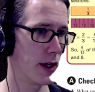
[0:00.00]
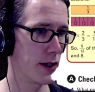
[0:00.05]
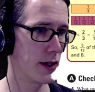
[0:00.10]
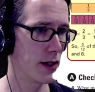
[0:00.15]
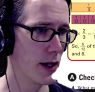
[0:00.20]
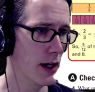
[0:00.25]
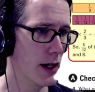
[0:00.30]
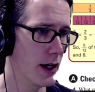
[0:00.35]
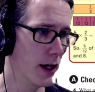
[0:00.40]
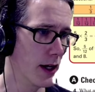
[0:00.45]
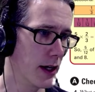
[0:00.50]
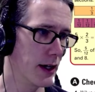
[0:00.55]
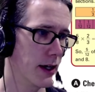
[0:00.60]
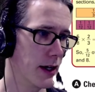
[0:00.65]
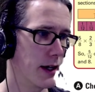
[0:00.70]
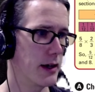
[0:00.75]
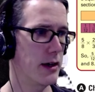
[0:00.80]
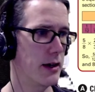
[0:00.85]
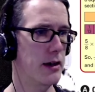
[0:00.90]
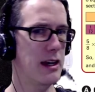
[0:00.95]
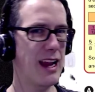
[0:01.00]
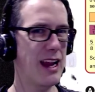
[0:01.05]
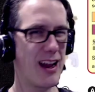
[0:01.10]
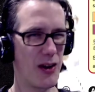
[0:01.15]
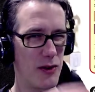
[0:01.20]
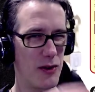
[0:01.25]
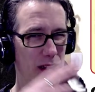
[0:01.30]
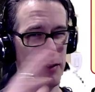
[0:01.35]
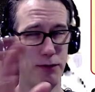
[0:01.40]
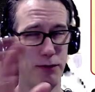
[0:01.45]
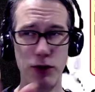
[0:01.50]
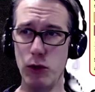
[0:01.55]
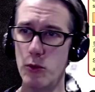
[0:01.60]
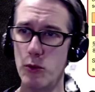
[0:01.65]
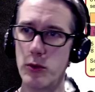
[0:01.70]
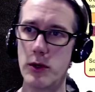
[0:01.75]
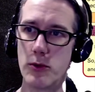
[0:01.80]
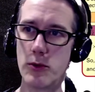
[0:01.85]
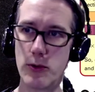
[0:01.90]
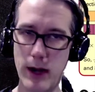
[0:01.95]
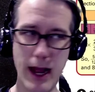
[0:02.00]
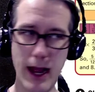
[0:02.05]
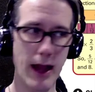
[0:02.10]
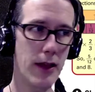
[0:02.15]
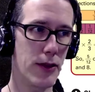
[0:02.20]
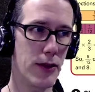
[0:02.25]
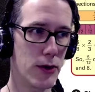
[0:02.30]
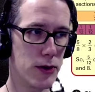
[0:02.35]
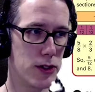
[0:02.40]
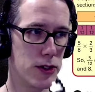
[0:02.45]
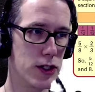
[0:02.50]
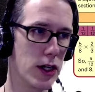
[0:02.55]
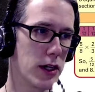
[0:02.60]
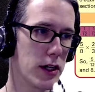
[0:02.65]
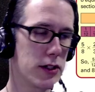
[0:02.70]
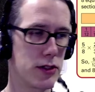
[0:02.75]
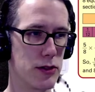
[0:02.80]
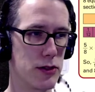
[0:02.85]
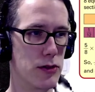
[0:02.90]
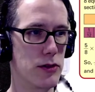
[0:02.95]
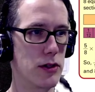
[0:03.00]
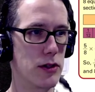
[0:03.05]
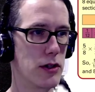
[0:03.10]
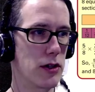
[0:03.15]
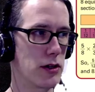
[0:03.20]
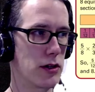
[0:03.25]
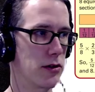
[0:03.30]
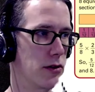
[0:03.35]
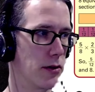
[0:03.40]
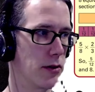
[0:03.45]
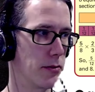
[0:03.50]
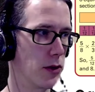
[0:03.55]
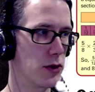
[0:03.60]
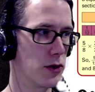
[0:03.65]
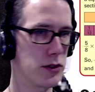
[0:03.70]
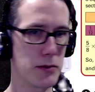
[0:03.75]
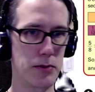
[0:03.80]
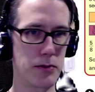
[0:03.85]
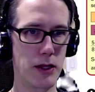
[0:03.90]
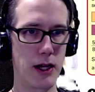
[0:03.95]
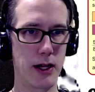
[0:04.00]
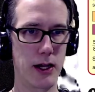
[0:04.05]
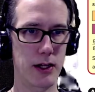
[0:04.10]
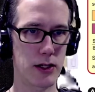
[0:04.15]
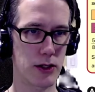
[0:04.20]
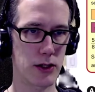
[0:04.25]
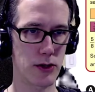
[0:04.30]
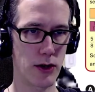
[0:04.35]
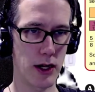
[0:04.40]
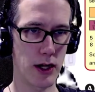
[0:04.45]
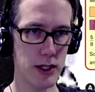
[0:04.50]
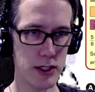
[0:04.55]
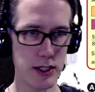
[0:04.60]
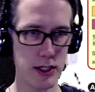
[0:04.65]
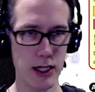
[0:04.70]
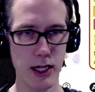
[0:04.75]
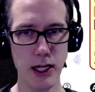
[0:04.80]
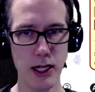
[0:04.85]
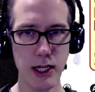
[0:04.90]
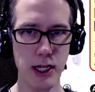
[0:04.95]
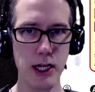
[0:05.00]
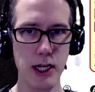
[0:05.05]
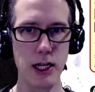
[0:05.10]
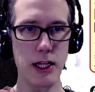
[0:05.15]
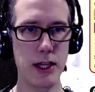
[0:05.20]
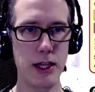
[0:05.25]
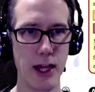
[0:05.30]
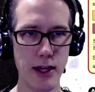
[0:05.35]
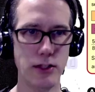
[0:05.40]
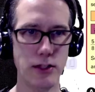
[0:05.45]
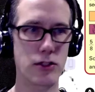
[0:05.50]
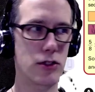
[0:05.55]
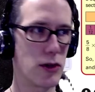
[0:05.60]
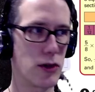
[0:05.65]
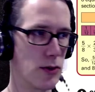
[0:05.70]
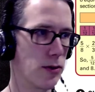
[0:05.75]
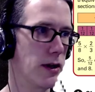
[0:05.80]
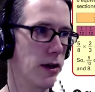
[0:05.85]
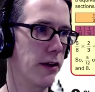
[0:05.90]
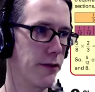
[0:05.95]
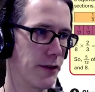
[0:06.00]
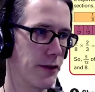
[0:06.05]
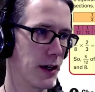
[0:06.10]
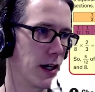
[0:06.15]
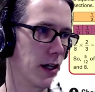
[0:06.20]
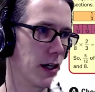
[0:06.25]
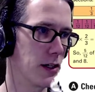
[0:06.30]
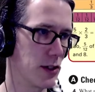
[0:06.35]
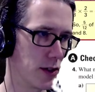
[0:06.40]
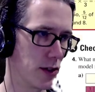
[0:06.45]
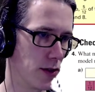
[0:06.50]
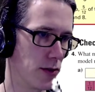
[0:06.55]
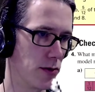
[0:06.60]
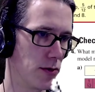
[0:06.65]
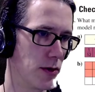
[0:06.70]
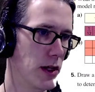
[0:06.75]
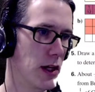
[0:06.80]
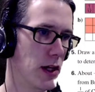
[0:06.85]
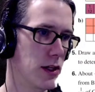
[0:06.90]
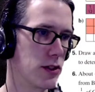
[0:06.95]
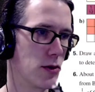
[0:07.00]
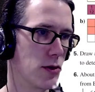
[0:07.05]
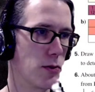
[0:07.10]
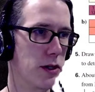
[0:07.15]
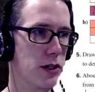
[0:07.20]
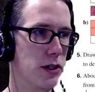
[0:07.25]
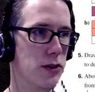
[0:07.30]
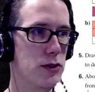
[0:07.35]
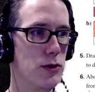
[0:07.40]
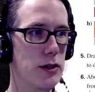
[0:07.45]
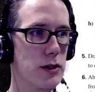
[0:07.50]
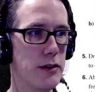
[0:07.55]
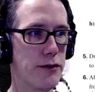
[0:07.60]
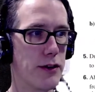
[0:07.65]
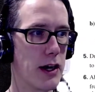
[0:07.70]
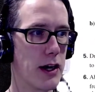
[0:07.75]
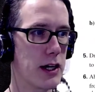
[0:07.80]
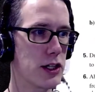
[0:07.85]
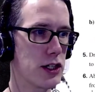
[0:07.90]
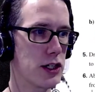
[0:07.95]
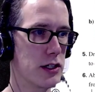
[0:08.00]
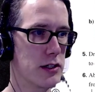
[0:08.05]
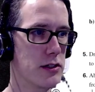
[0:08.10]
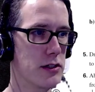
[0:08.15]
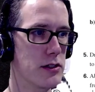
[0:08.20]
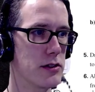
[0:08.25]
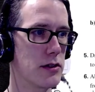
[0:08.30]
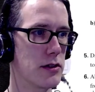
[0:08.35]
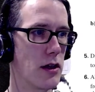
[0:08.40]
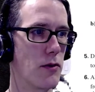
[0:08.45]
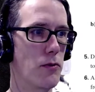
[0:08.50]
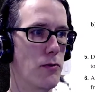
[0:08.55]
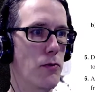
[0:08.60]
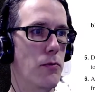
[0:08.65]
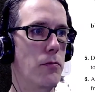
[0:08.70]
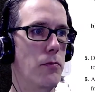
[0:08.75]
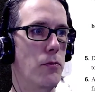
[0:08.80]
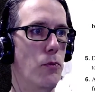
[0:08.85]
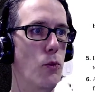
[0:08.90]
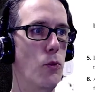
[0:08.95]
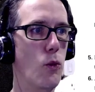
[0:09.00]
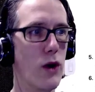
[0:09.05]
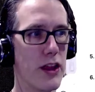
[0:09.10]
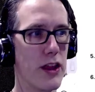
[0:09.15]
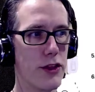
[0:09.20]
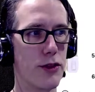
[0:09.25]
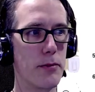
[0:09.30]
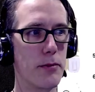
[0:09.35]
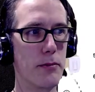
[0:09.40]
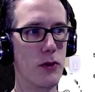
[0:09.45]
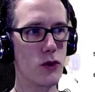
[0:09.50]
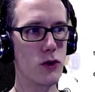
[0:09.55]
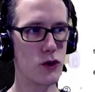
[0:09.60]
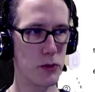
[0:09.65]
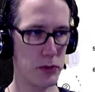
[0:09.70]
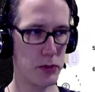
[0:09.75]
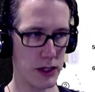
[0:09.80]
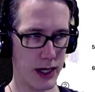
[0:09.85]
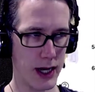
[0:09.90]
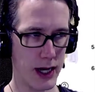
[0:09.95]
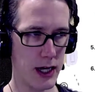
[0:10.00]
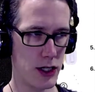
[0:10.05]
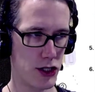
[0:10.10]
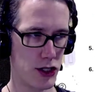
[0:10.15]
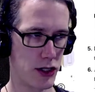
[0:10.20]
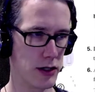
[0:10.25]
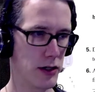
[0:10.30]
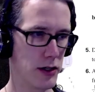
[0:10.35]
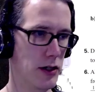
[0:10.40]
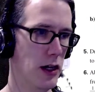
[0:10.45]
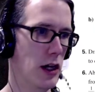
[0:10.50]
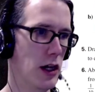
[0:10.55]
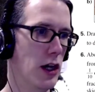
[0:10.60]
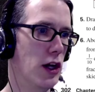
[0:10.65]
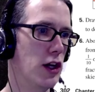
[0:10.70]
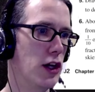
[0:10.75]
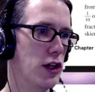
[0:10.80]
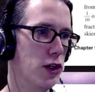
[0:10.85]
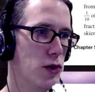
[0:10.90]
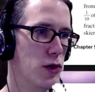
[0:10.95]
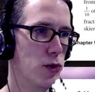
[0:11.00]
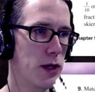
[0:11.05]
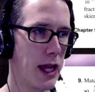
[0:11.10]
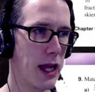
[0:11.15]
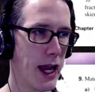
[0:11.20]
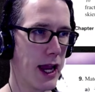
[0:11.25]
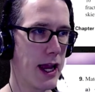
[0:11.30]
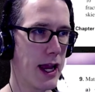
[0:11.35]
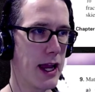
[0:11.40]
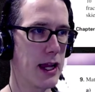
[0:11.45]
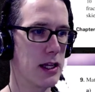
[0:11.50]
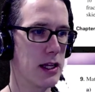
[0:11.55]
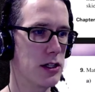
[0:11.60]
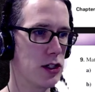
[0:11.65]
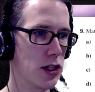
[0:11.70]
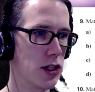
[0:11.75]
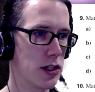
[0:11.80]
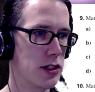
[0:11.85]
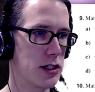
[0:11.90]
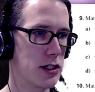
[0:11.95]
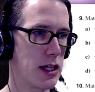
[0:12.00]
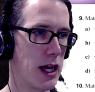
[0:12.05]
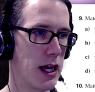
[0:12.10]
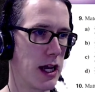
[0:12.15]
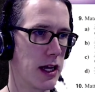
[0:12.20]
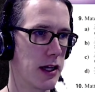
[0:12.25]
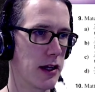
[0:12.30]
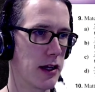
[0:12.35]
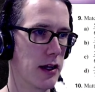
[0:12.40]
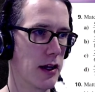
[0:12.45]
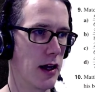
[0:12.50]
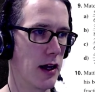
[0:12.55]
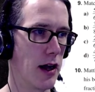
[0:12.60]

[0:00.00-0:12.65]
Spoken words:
it. Now, if you would rather just do the multiplying across thing, that's totally fine too. So when you're doing fractions with multiplication, you can just take